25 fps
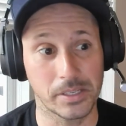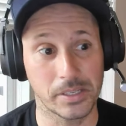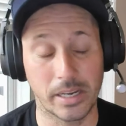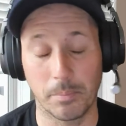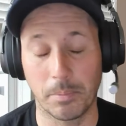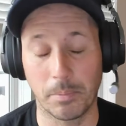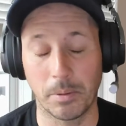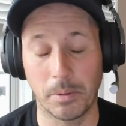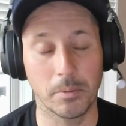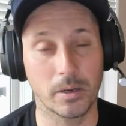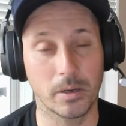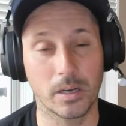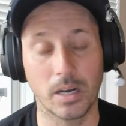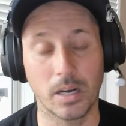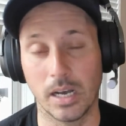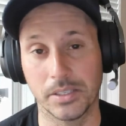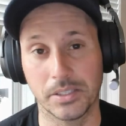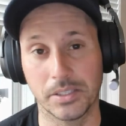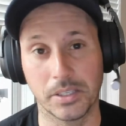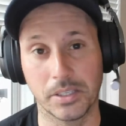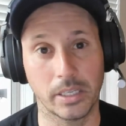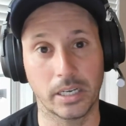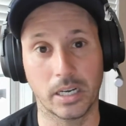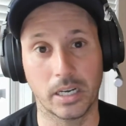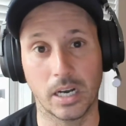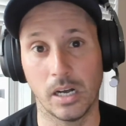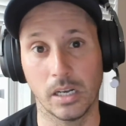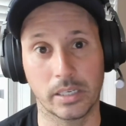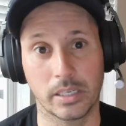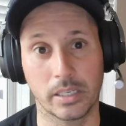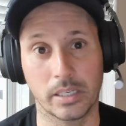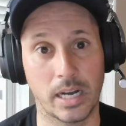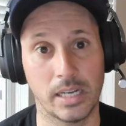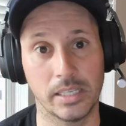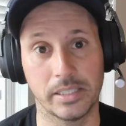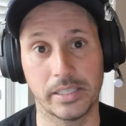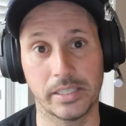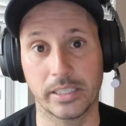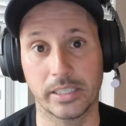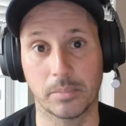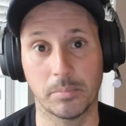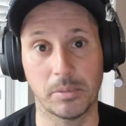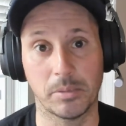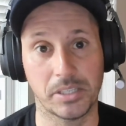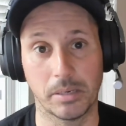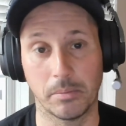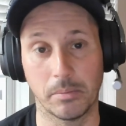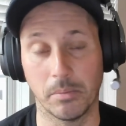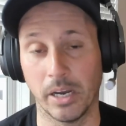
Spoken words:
I get people constantly contact me saying,